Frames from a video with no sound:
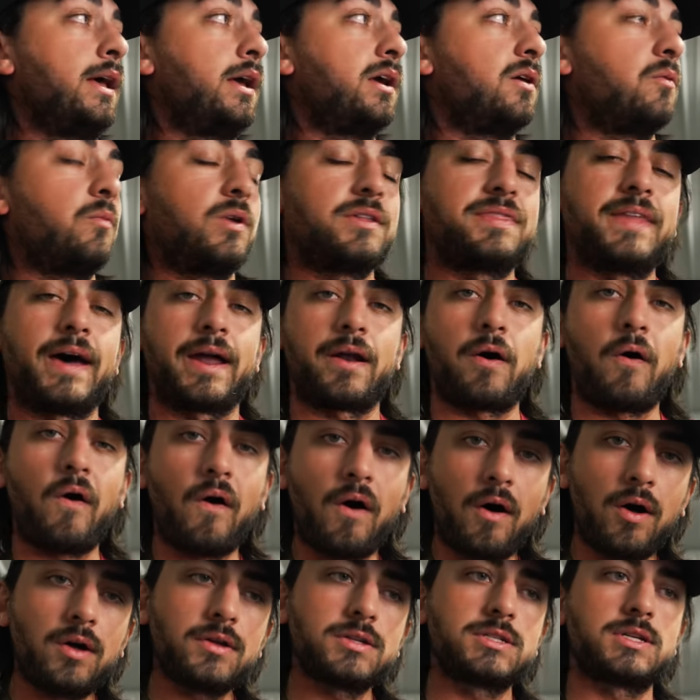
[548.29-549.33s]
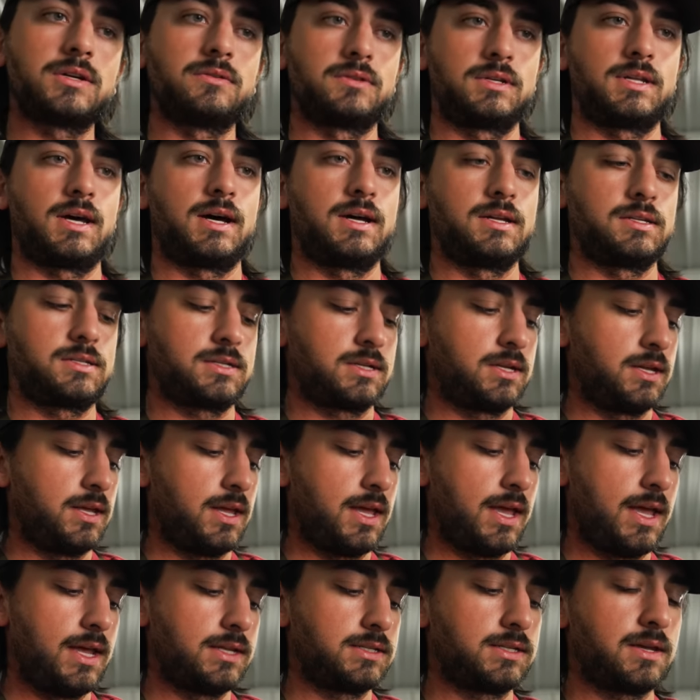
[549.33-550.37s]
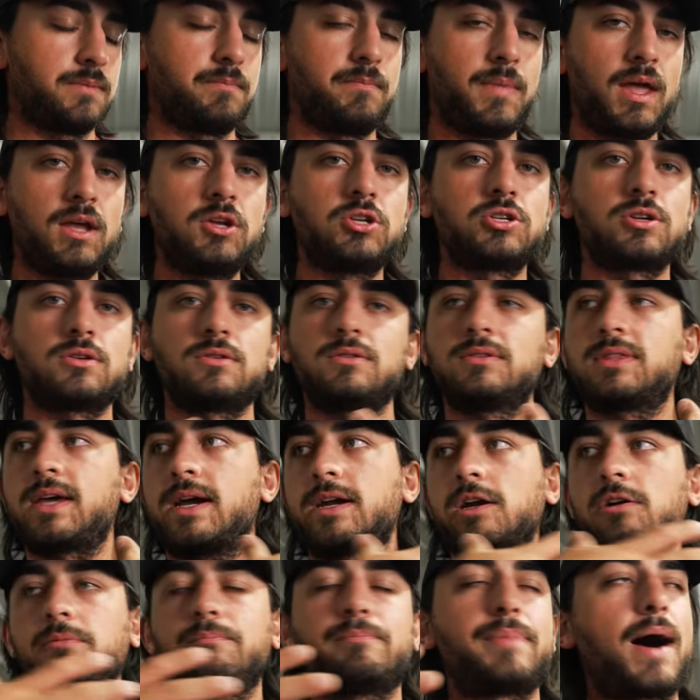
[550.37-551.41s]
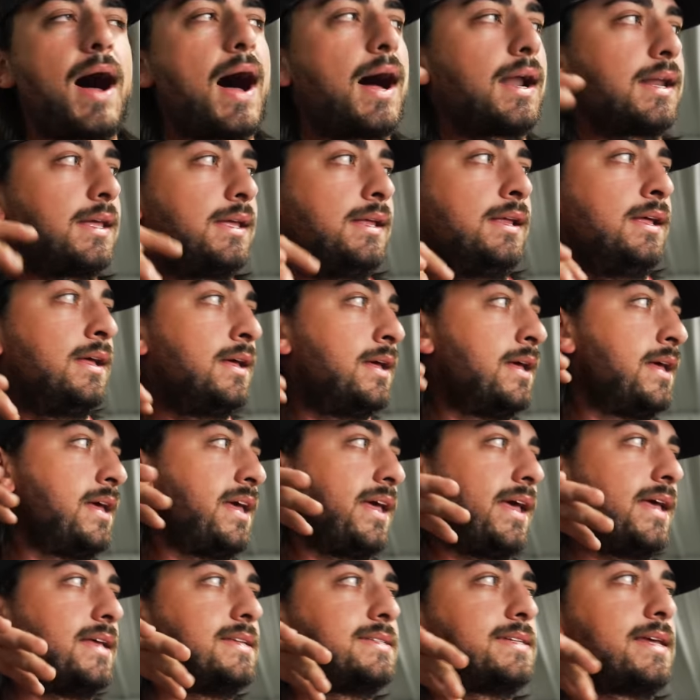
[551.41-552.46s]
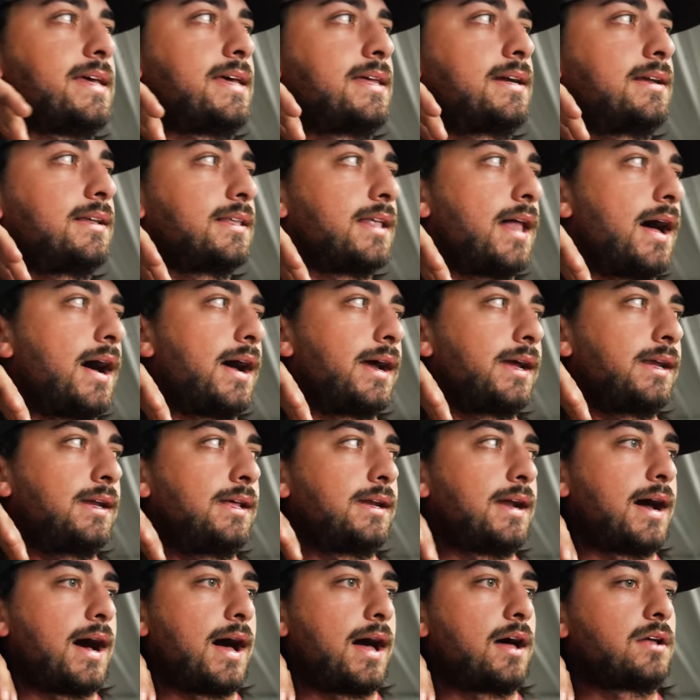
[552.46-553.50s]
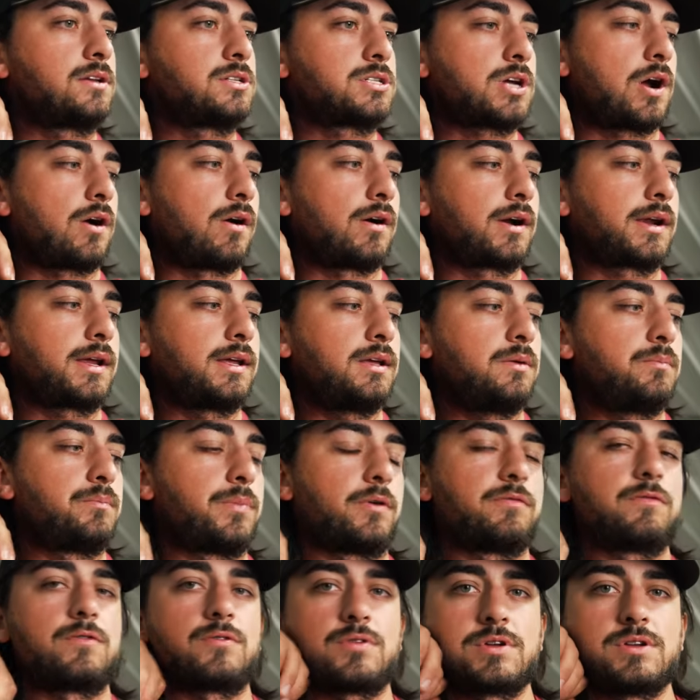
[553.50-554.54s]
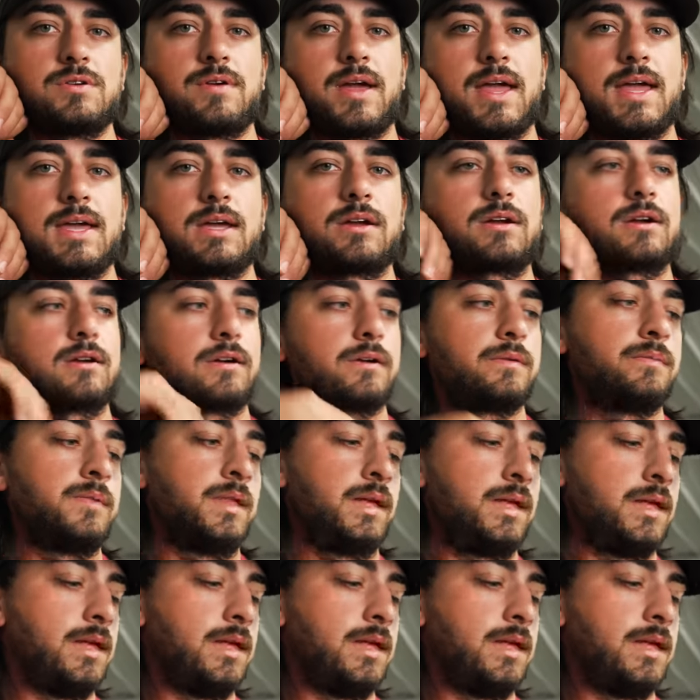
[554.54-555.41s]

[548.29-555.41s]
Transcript: And what that also does is it makes sure that your body is in a line and on target before you anchor.